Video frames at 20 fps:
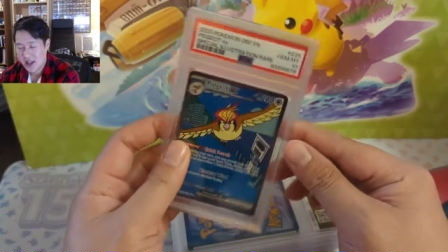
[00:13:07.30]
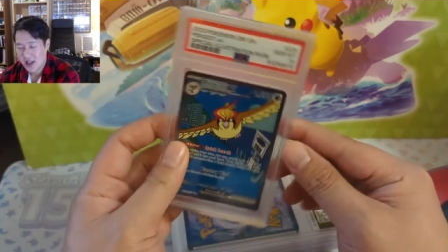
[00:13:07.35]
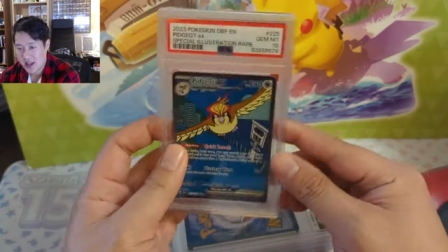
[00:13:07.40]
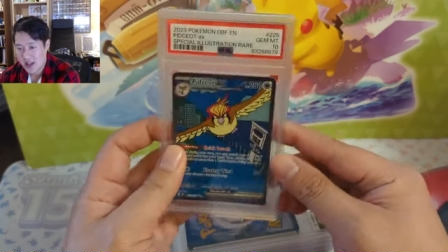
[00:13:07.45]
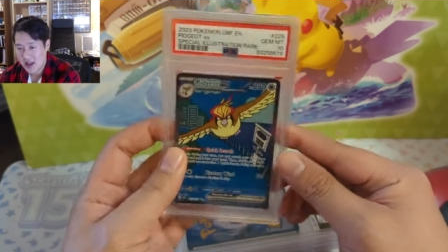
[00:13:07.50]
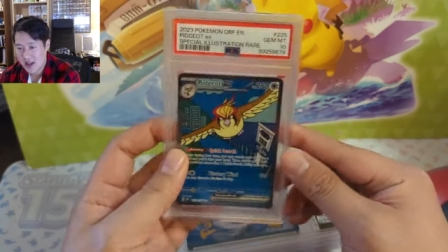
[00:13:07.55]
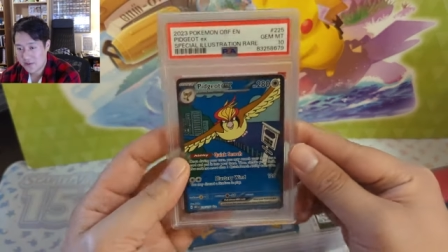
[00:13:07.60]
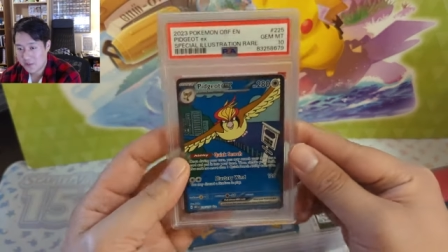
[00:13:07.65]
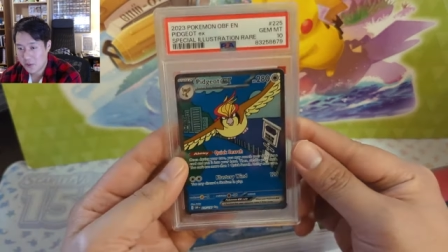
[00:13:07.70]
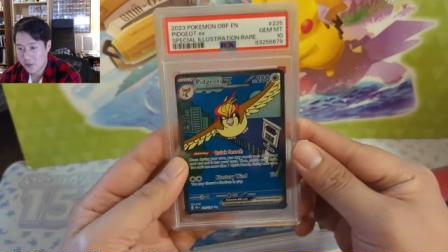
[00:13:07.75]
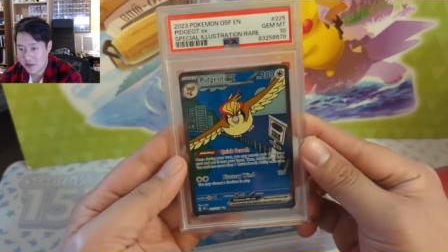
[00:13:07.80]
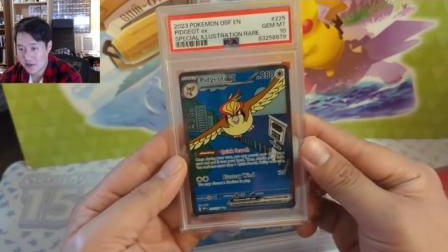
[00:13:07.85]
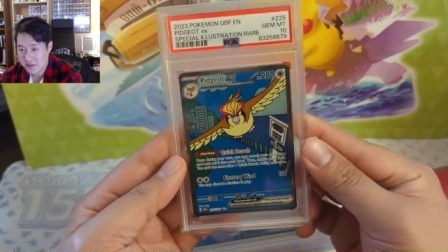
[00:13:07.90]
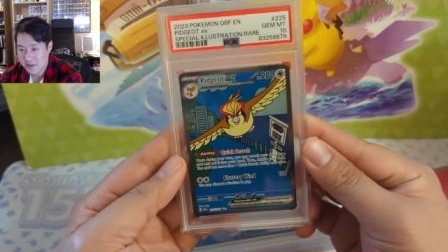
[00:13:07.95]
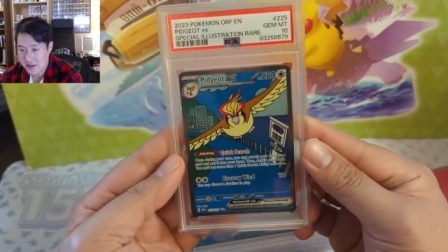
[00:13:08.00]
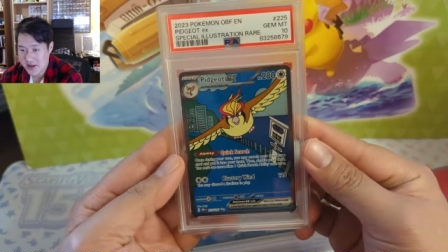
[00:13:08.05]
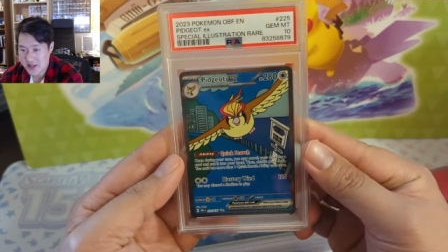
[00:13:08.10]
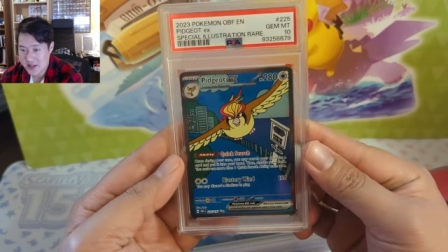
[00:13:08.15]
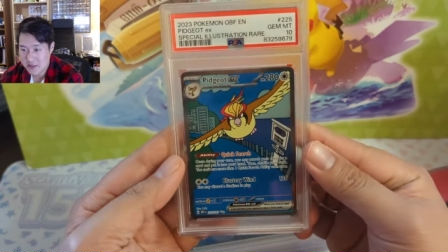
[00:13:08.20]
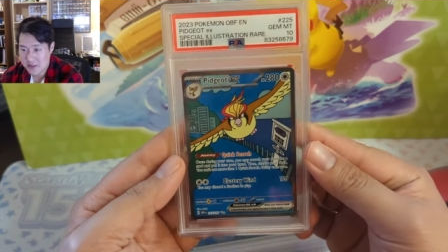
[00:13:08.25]
And for whatever
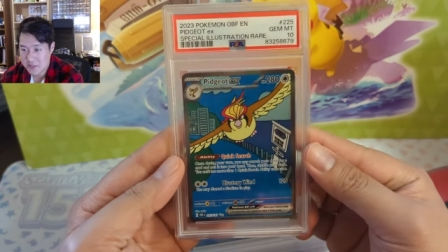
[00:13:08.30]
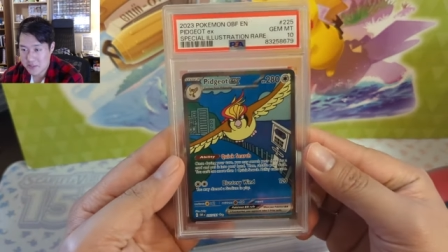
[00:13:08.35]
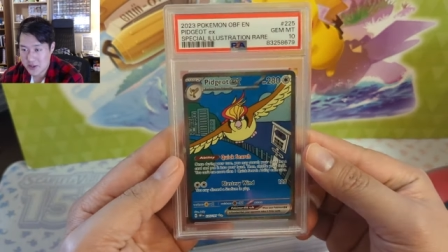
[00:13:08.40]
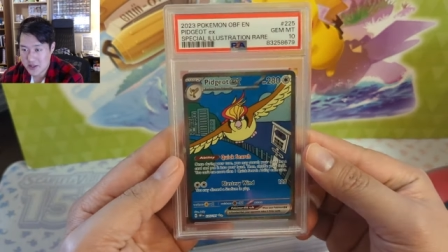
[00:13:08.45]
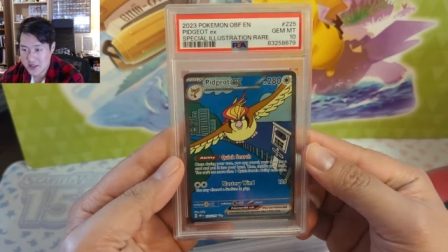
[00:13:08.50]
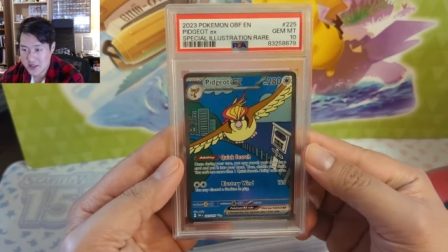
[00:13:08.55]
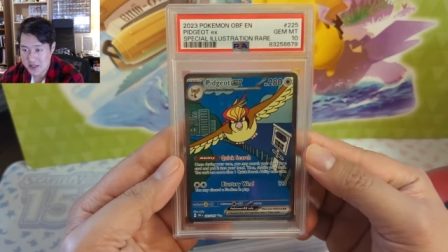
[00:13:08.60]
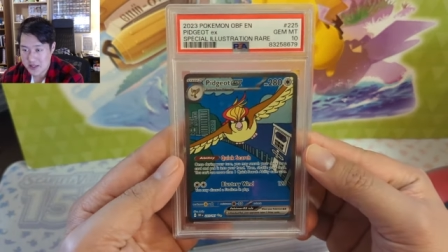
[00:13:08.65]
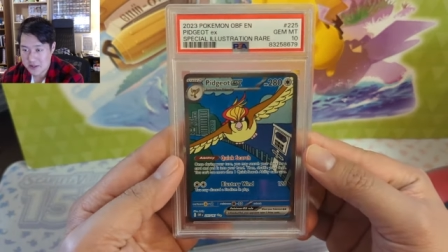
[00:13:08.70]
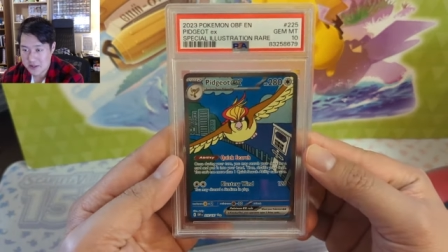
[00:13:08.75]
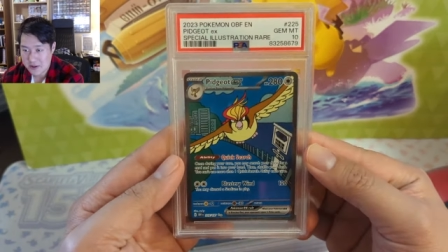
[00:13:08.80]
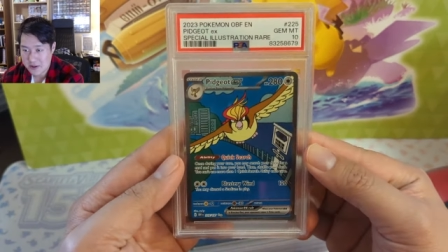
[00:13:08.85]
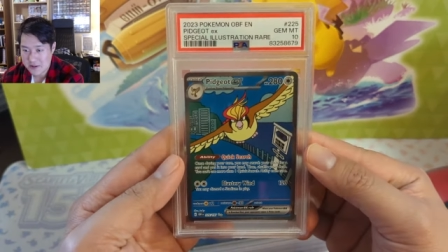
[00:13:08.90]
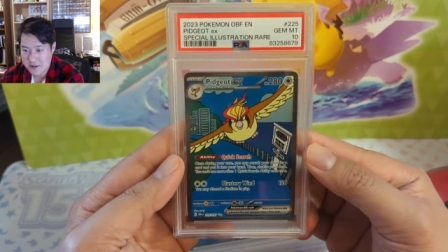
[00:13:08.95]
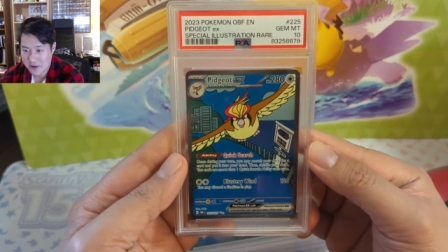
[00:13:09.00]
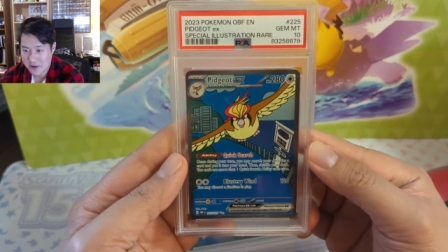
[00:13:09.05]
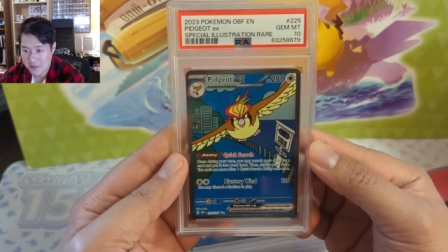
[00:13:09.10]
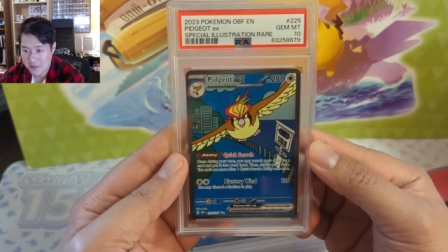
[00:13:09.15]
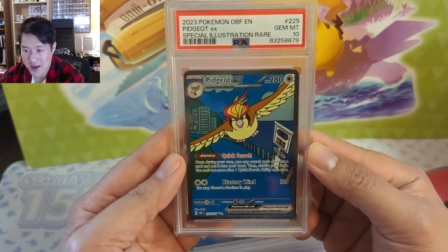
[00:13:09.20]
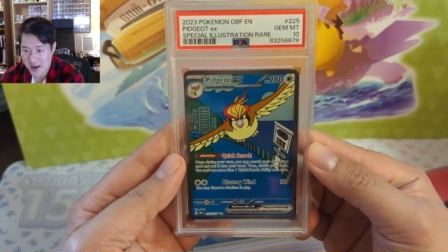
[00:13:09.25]
reason, the Pidgeot is pretty
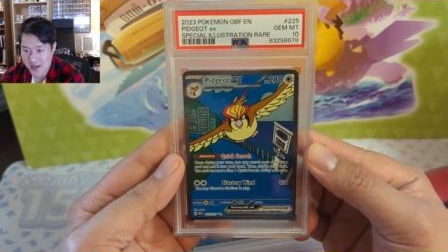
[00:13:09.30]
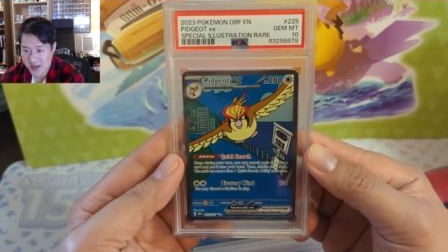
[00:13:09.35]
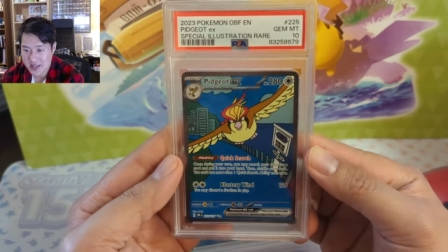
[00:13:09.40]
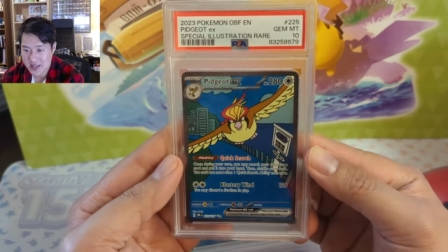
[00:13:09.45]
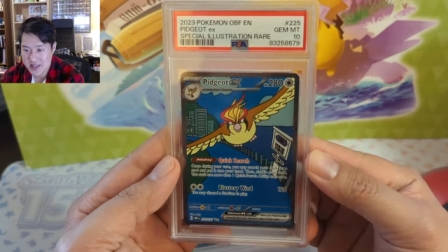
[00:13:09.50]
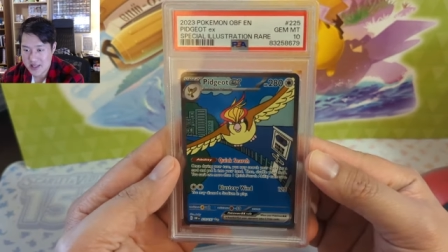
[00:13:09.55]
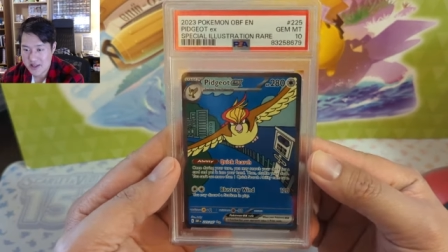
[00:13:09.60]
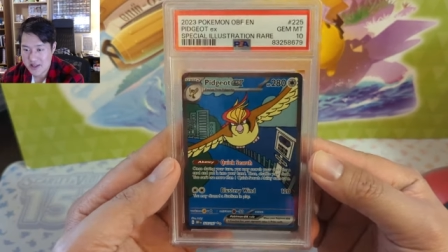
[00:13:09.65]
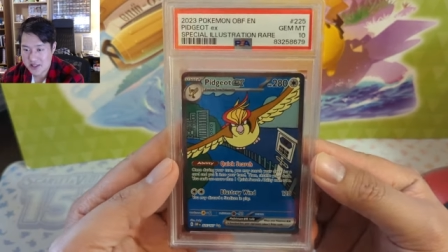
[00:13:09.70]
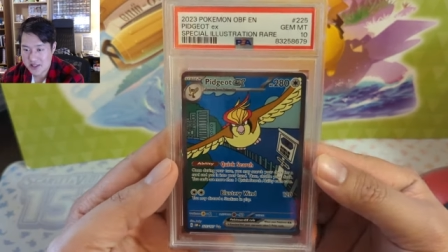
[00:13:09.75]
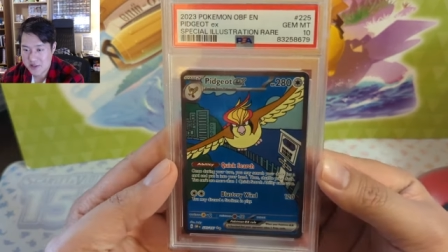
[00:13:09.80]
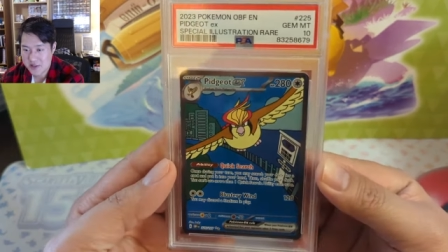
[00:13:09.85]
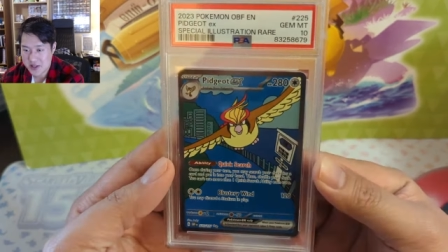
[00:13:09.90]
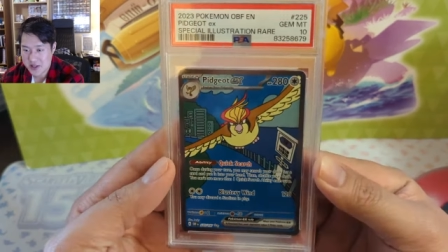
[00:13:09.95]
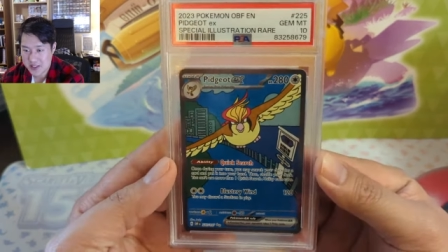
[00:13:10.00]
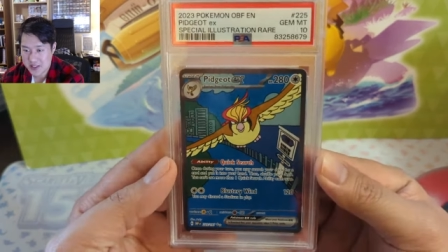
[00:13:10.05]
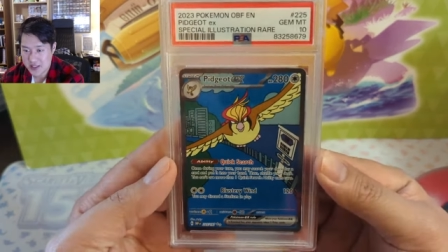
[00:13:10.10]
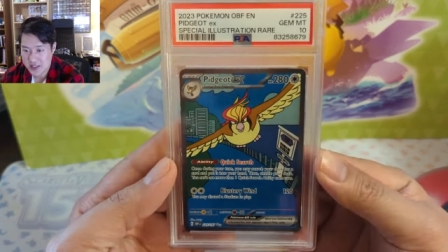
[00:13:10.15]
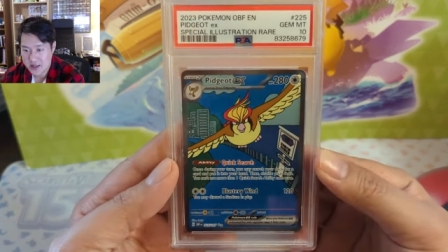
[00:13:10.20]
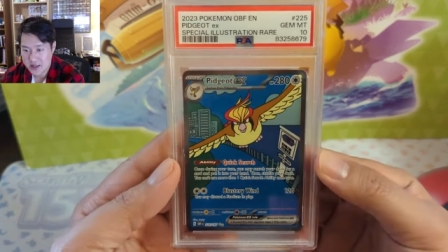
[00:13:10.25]
far back in the
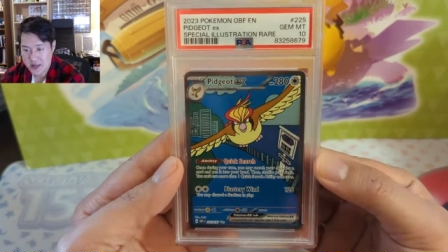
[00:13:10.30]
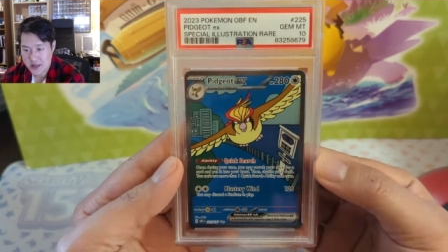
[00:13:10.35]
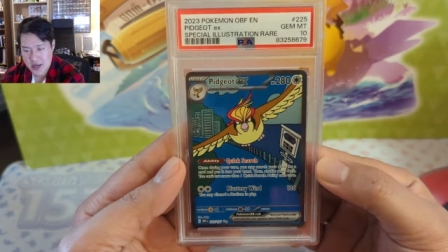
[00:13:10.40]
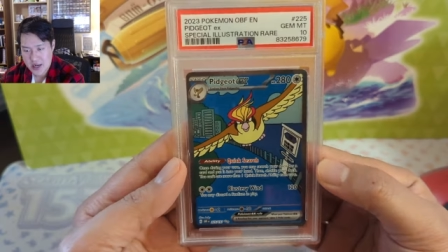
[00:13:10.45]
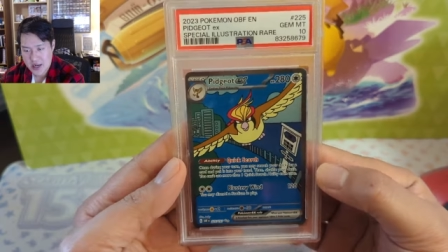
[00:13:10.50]
submission.